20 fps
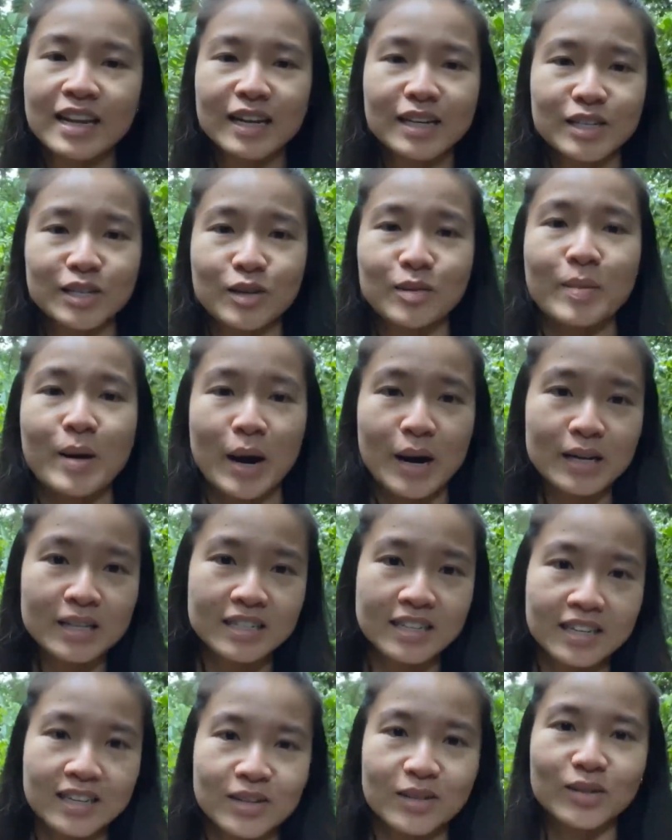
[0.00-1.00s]
national parks
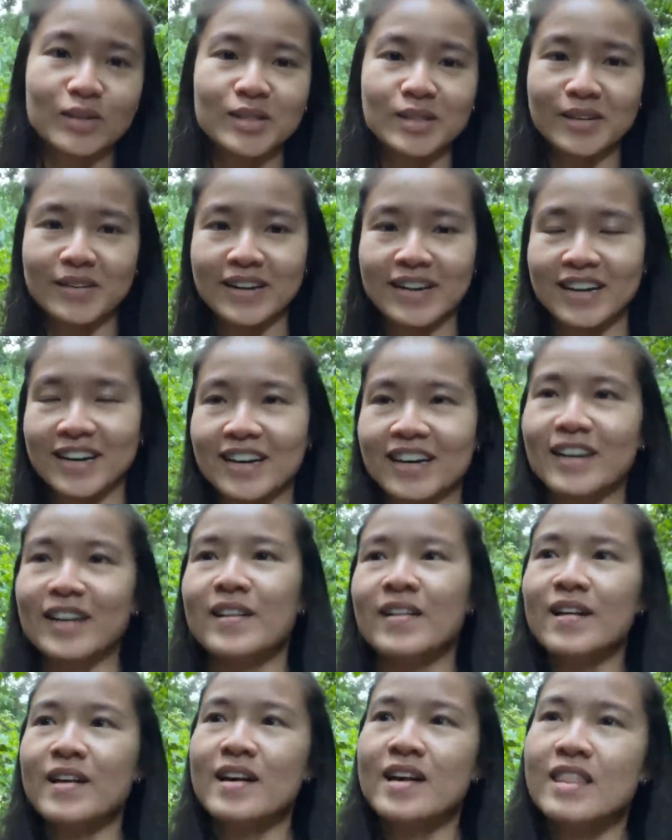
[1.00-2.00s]
in Costa Rica,
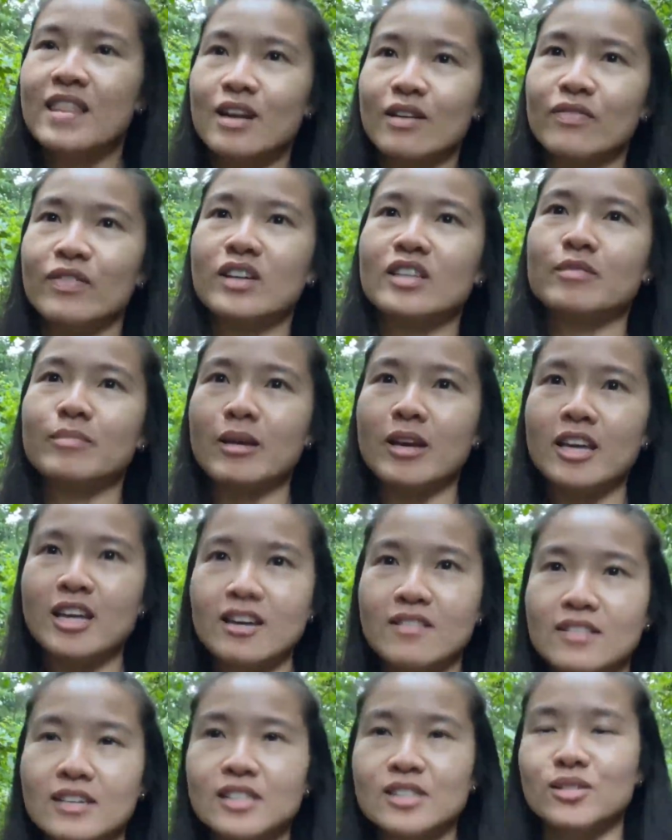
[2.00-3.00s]
the first being
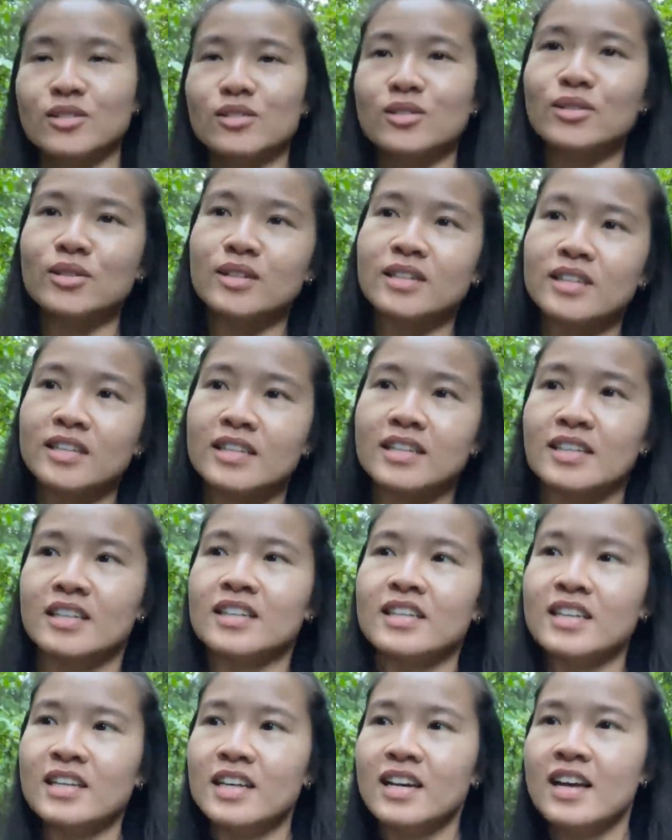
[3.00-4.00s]
Irazu
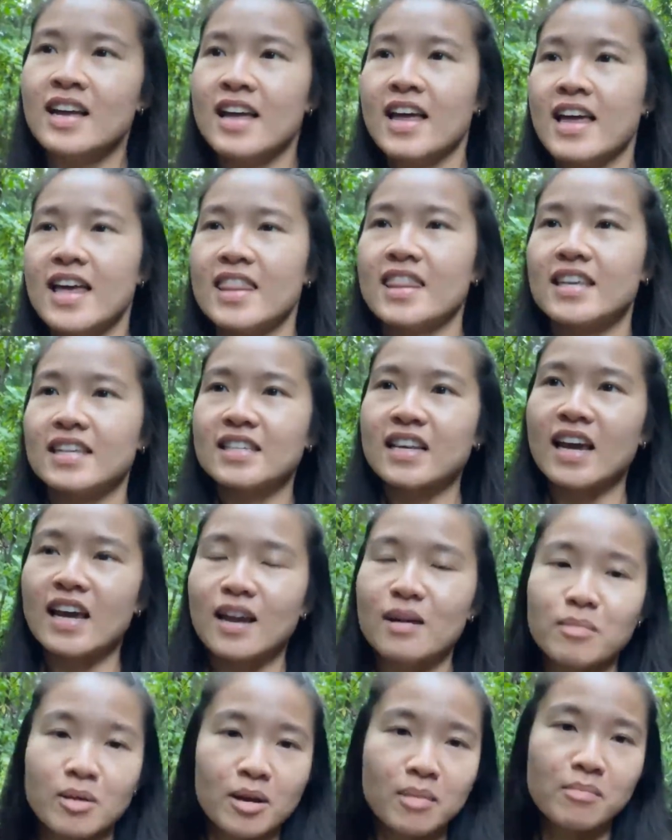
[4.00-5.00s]
and the
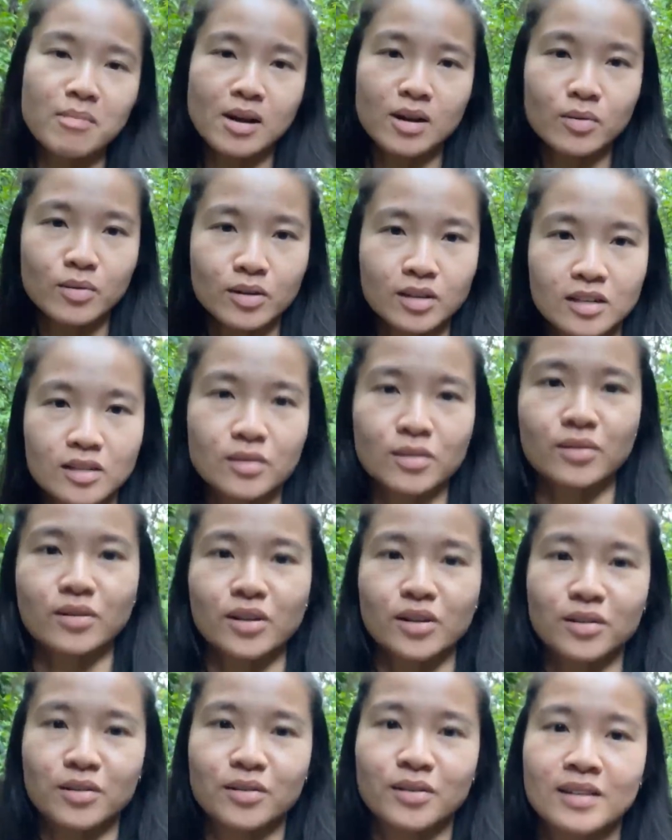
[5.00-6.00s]
second being Manuel
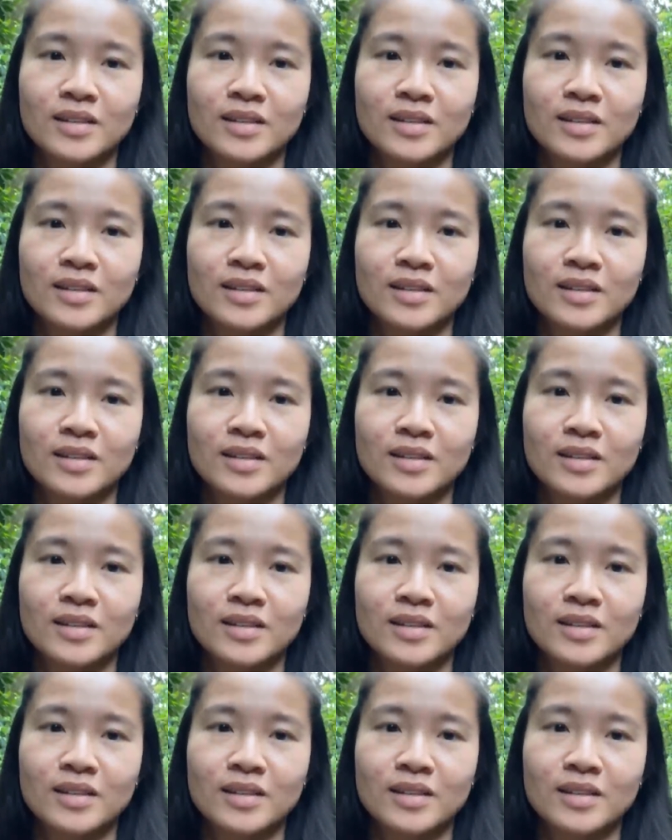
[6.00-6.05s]
Antonio.